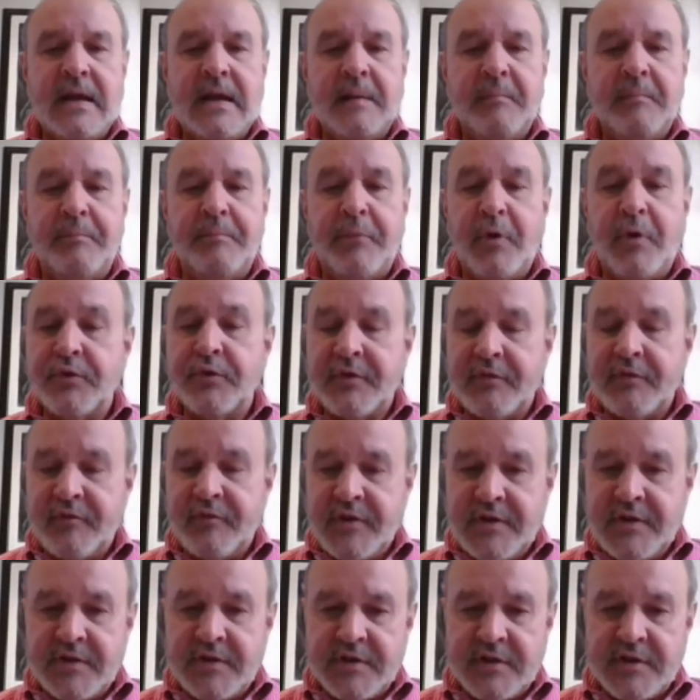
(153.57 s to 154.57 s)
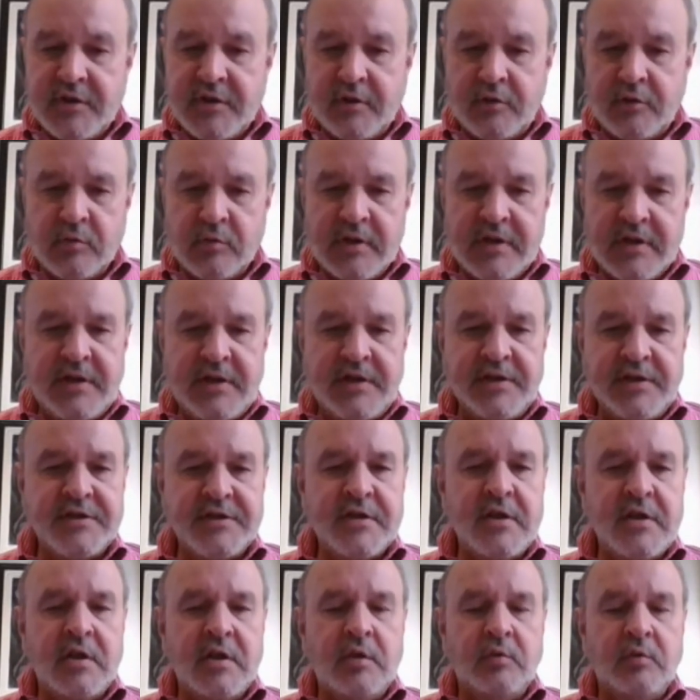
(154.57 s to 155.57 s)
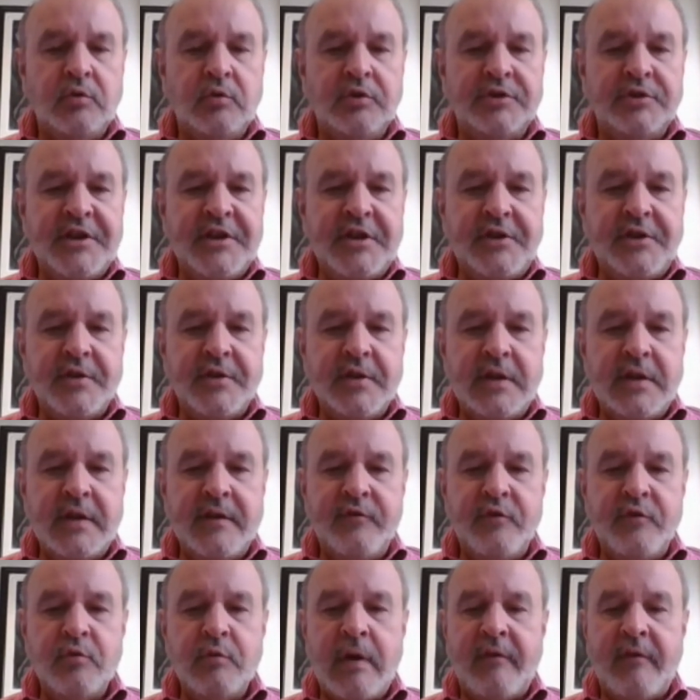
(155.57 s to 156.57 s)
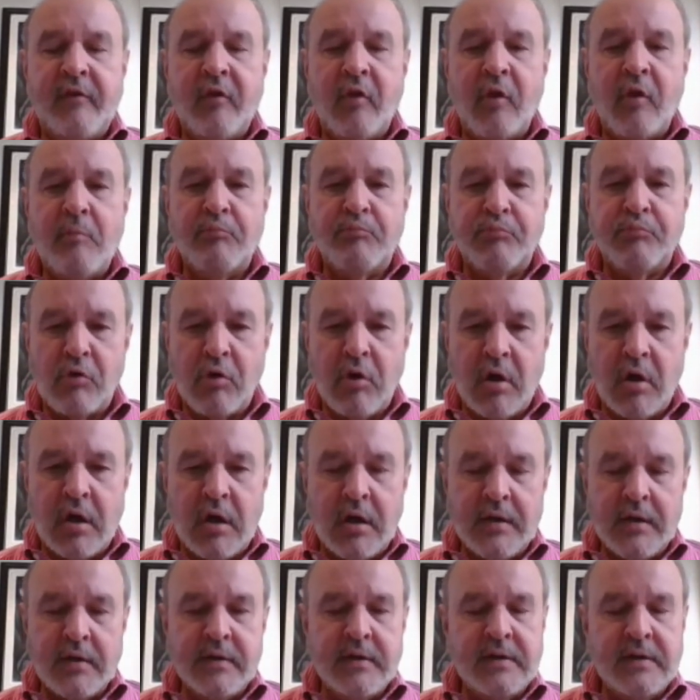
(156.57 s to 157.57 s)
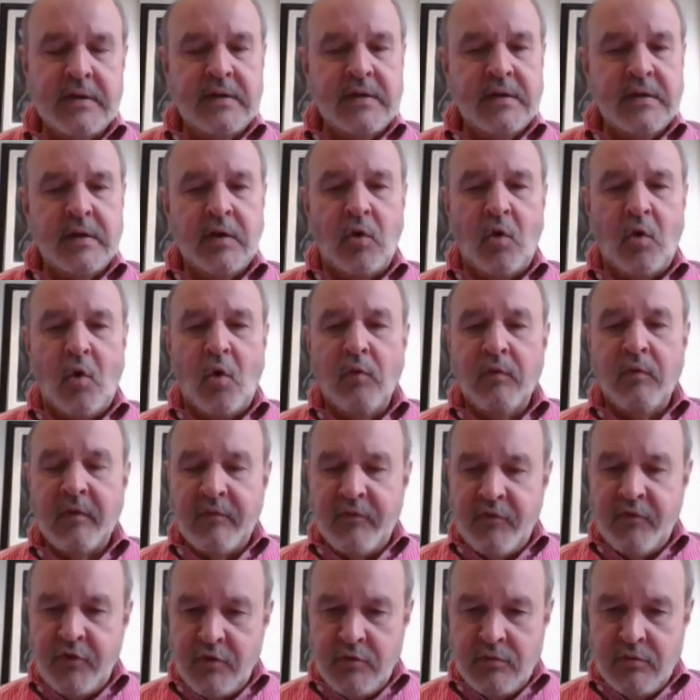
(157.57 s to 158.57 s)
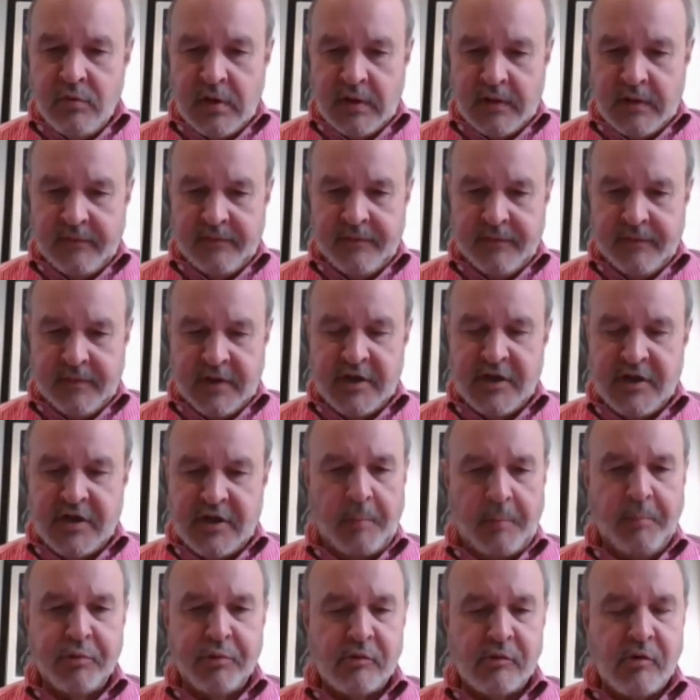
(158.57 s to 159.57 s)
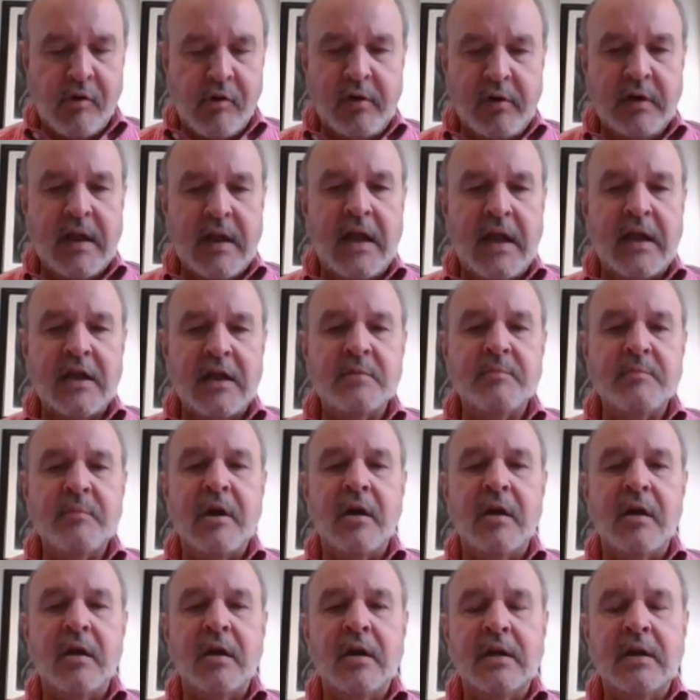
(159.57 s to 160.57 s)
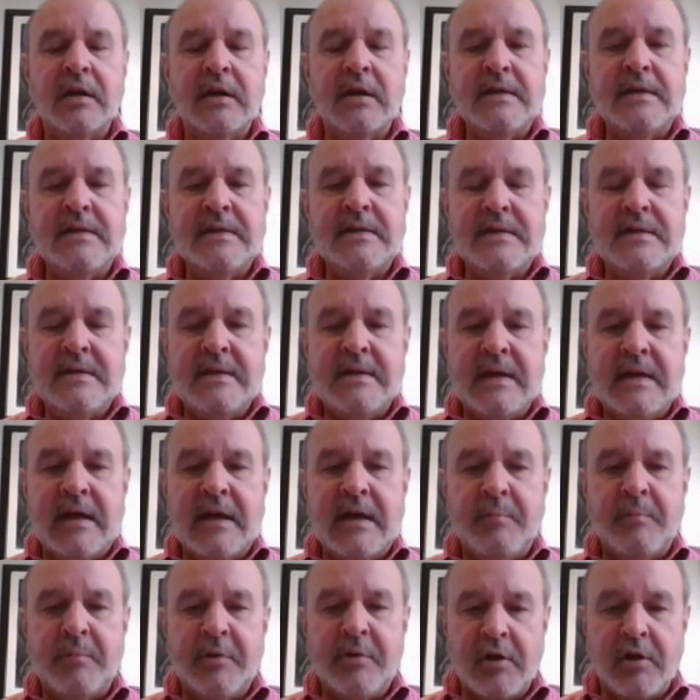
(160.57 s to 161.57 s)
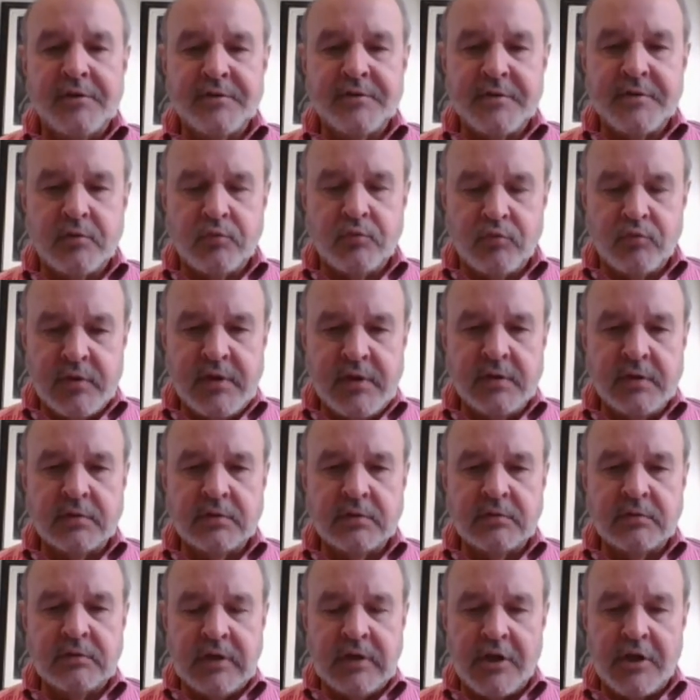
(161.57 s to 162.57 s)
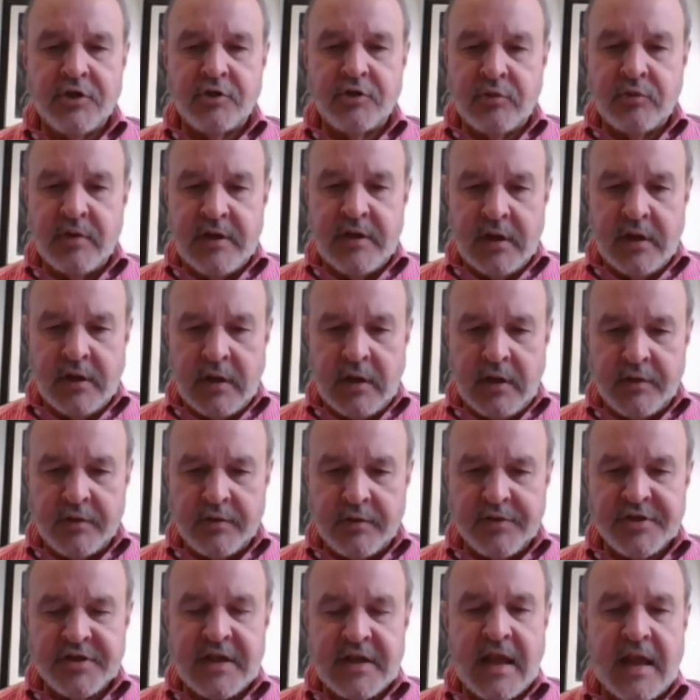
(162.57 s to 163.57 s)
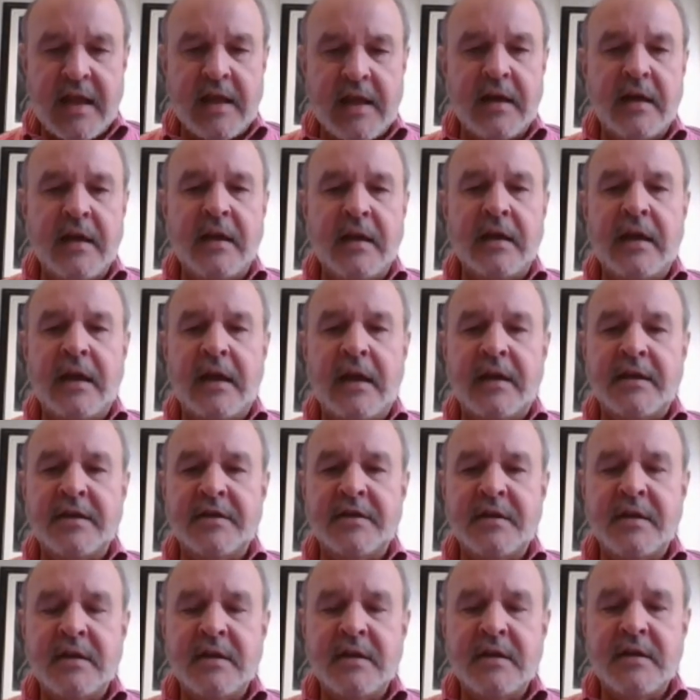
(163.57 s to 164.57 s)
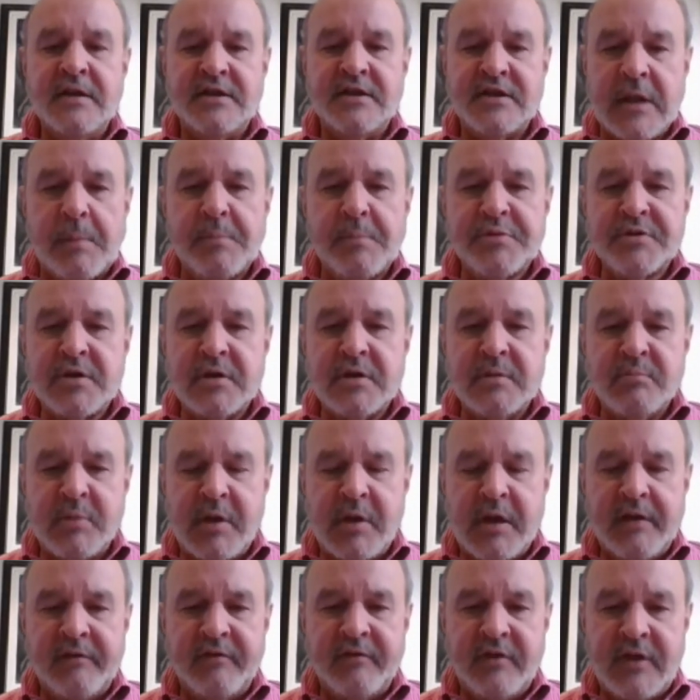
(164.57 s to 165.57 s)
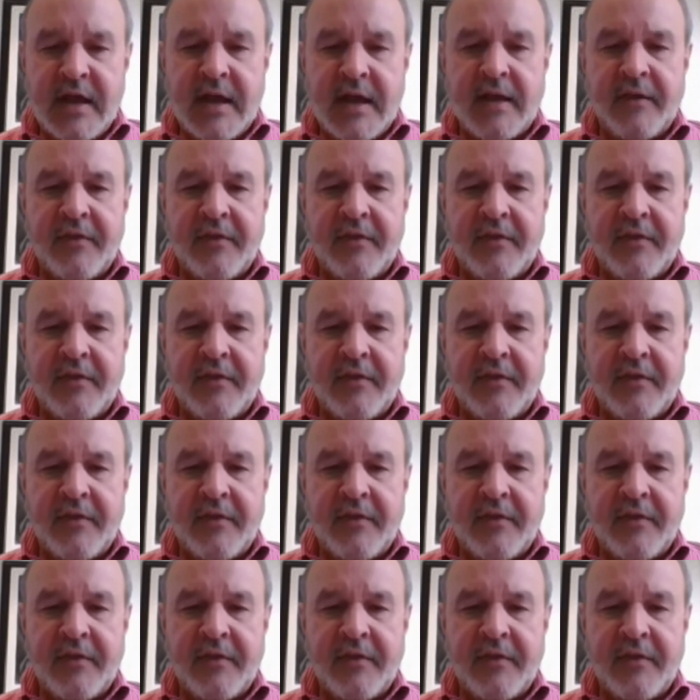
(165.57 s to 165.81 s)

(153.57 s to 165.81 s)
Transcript: Both of these degrees seek to give you a very broad overview of contemporary Latin America, but also real country understanding and substantive